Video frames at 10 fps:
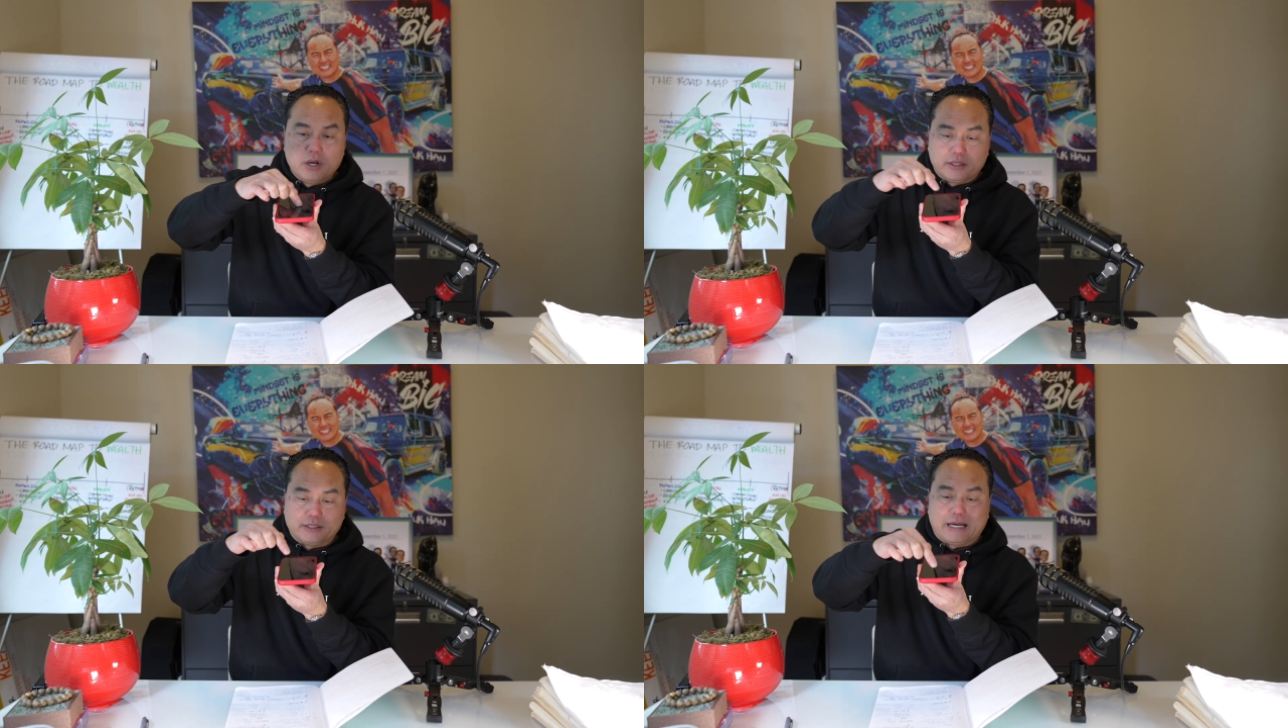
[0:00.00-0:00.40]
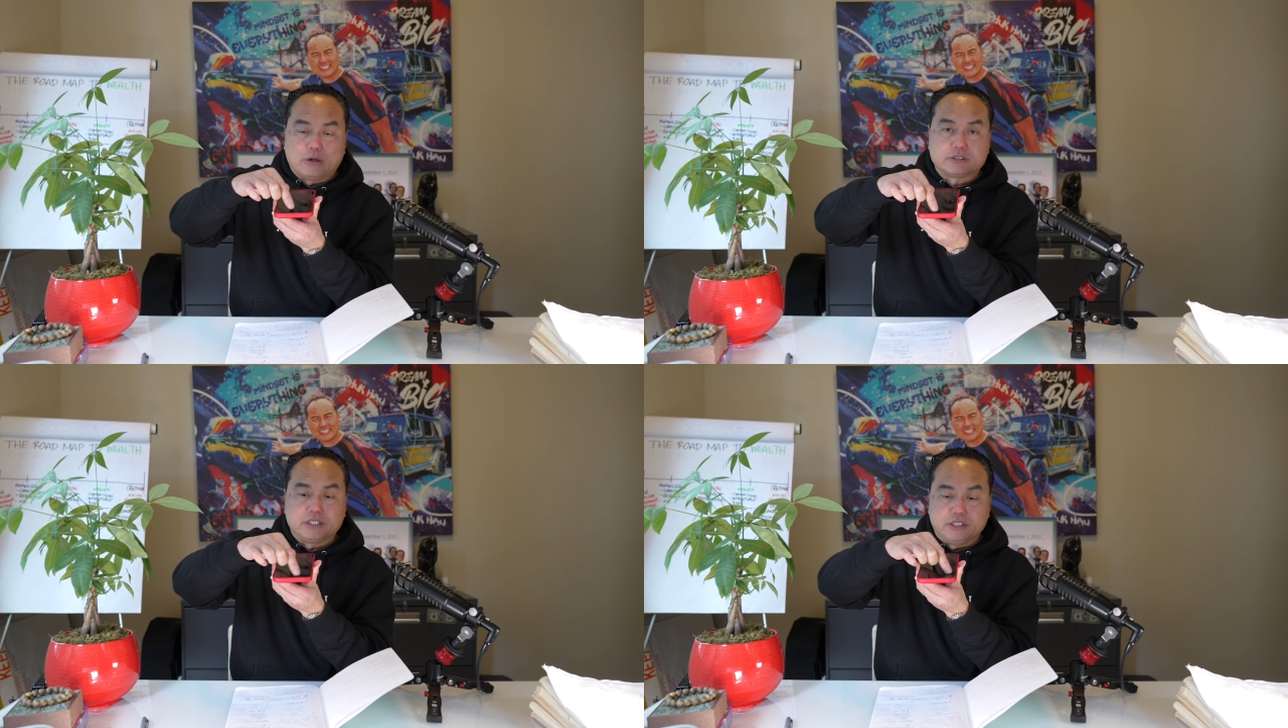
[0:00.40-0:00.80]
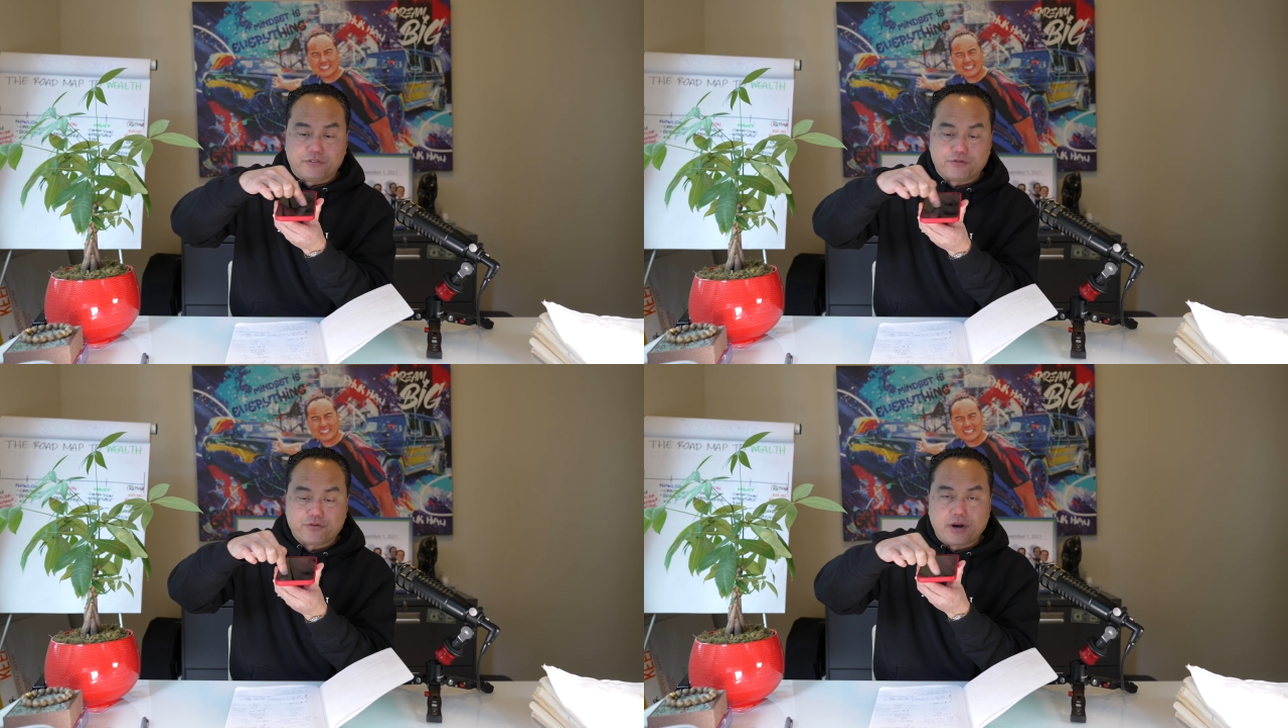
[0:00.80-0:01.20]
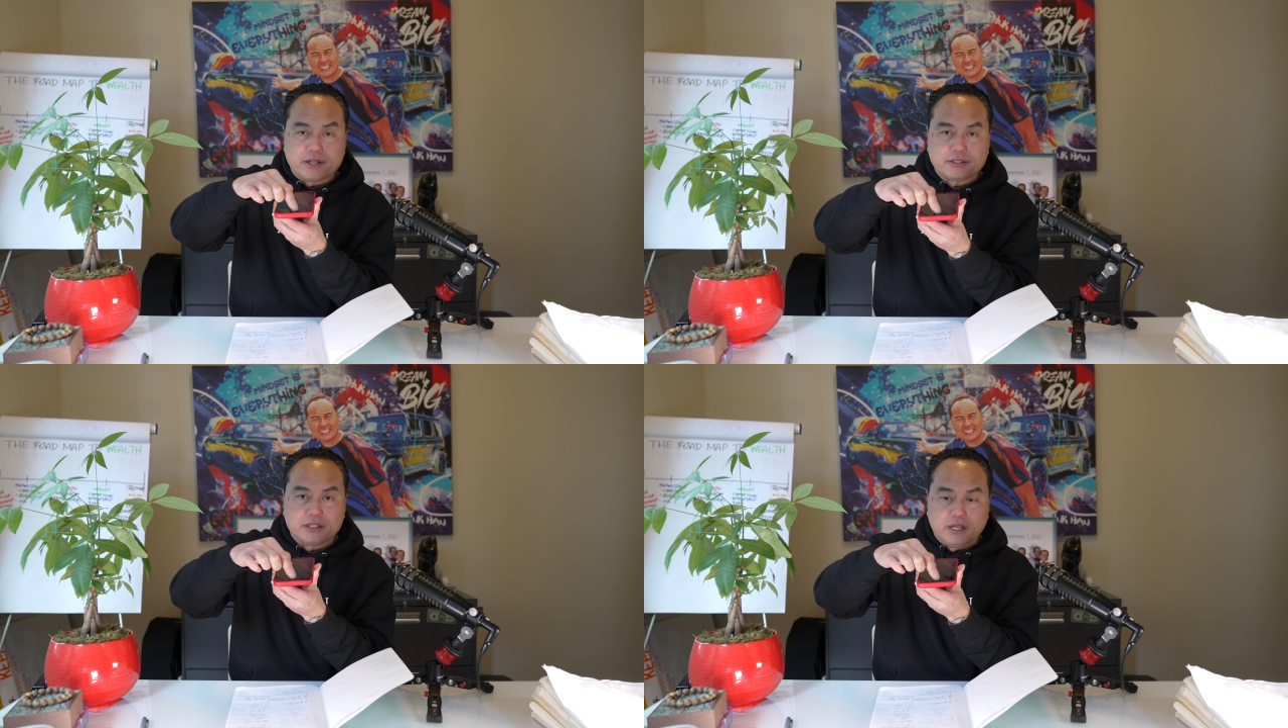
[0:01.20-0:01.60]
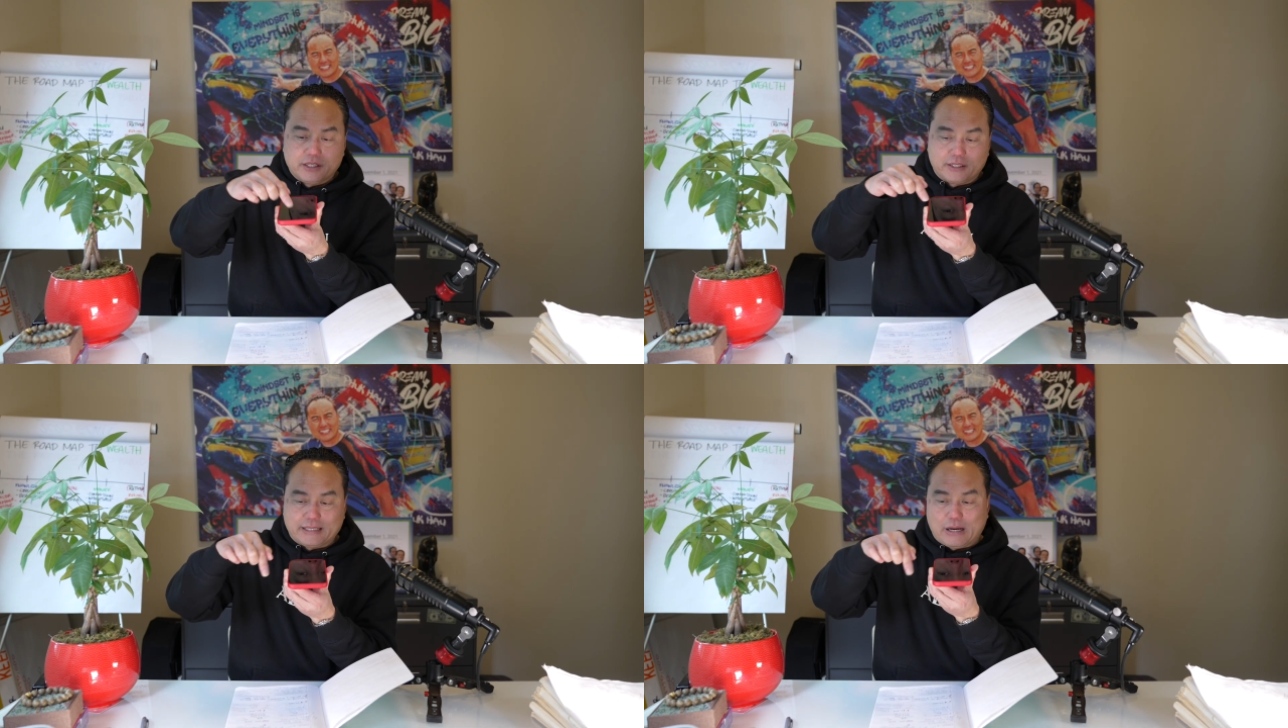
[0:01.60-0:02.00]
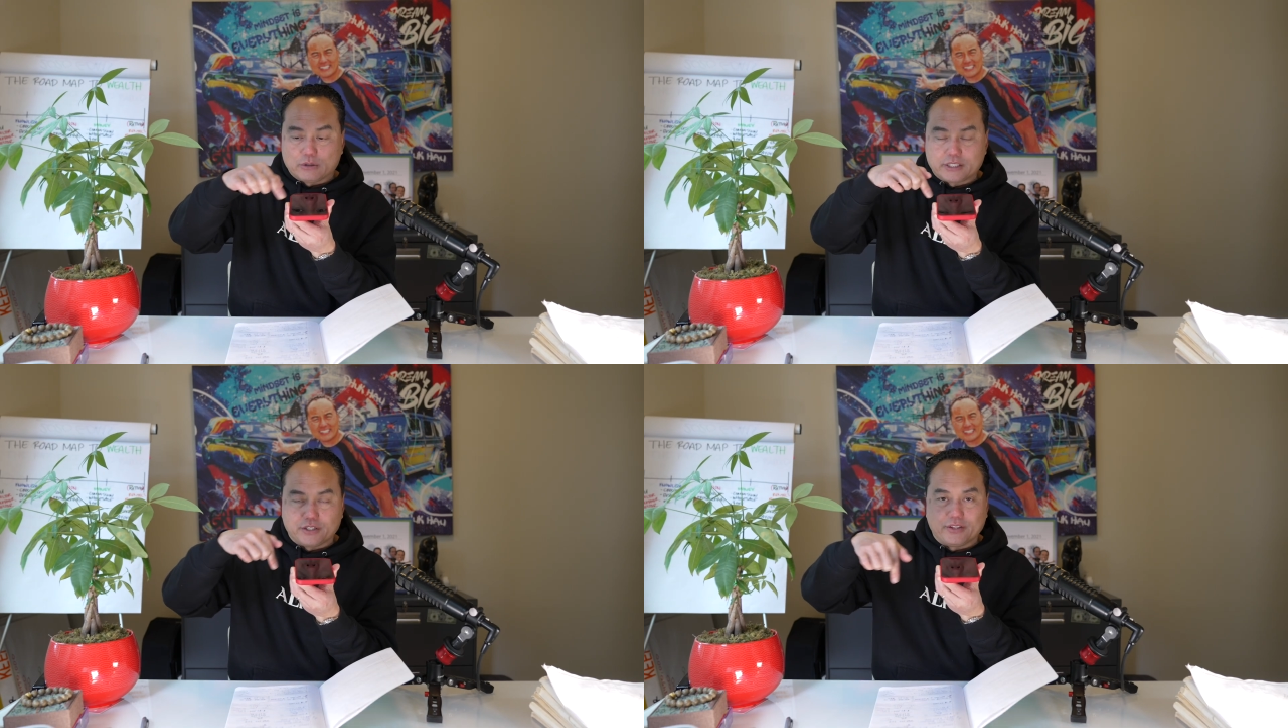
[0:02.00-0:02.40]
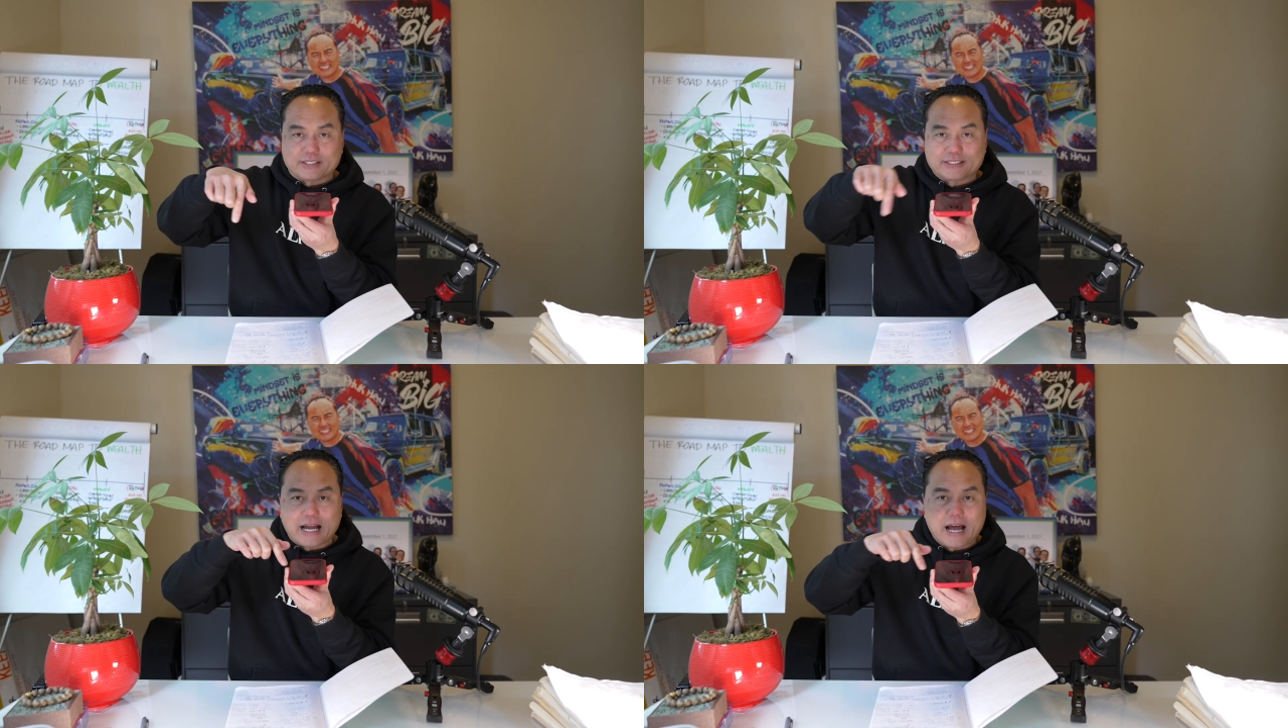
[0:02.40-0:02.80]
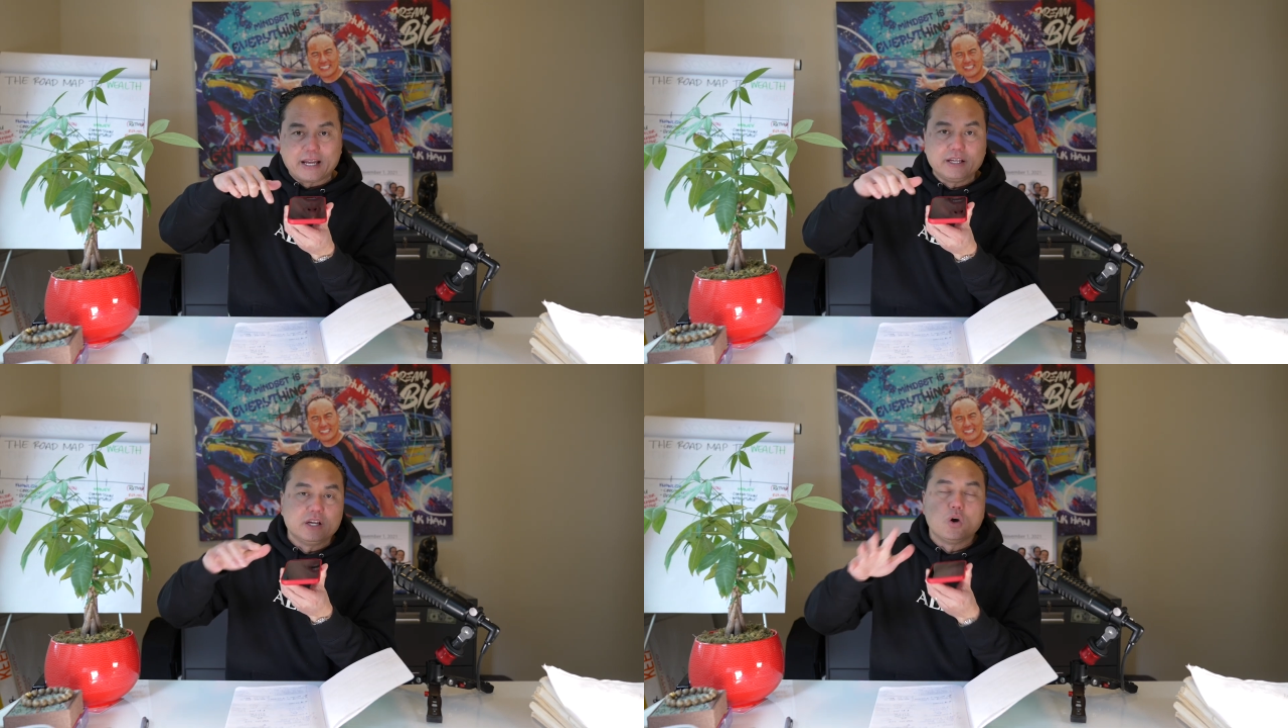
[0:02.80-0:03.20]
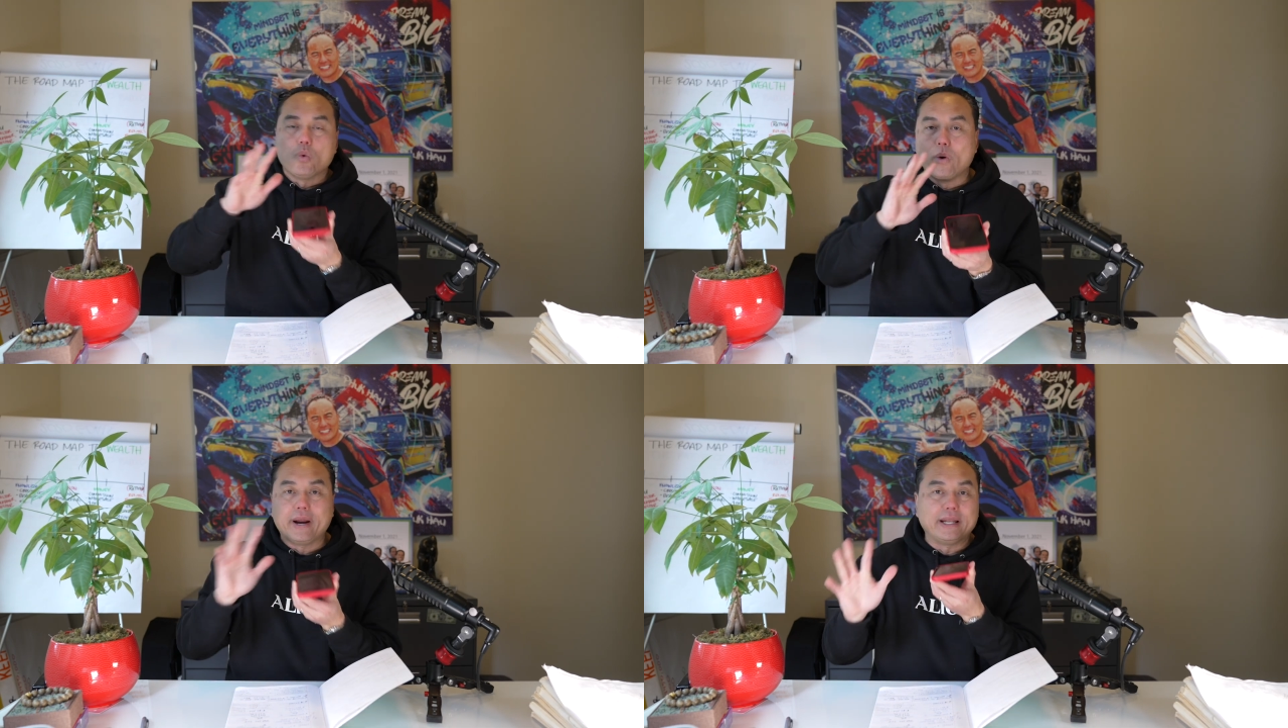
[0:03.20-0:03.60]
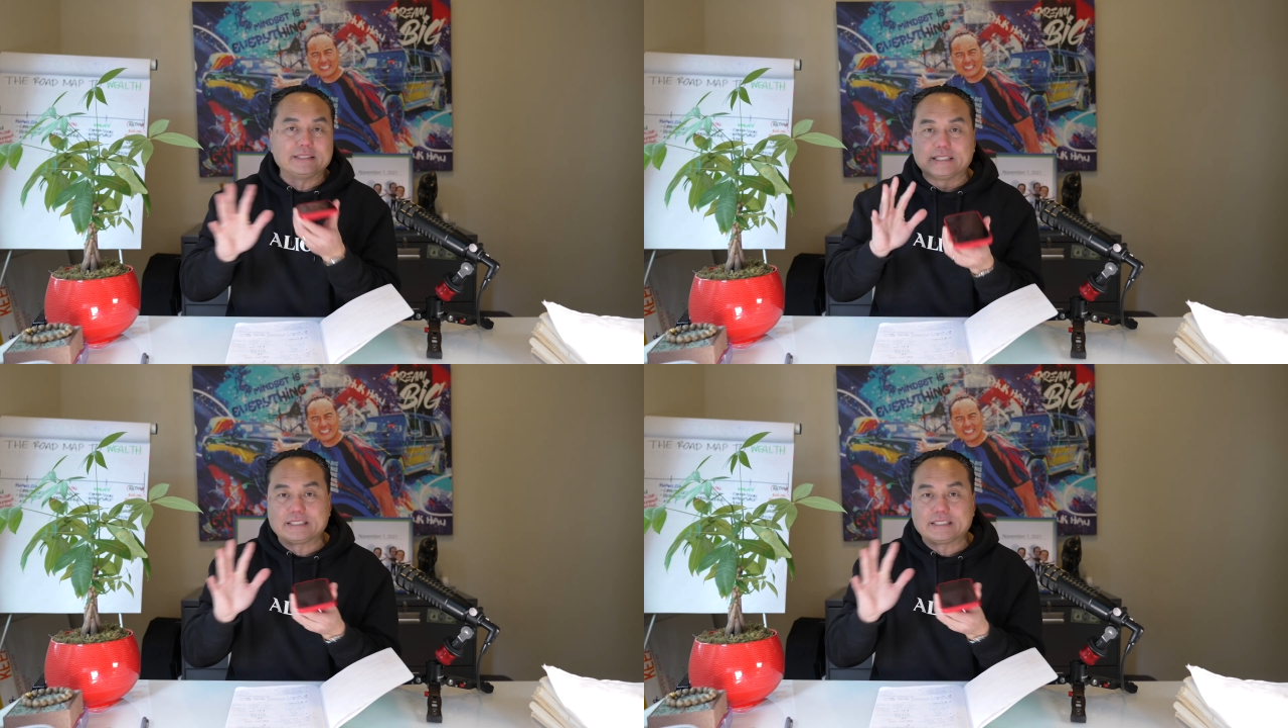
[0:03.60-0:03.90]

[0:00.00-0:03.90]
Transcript: Does the house sit in the front? Does the house sit on the side? Where does it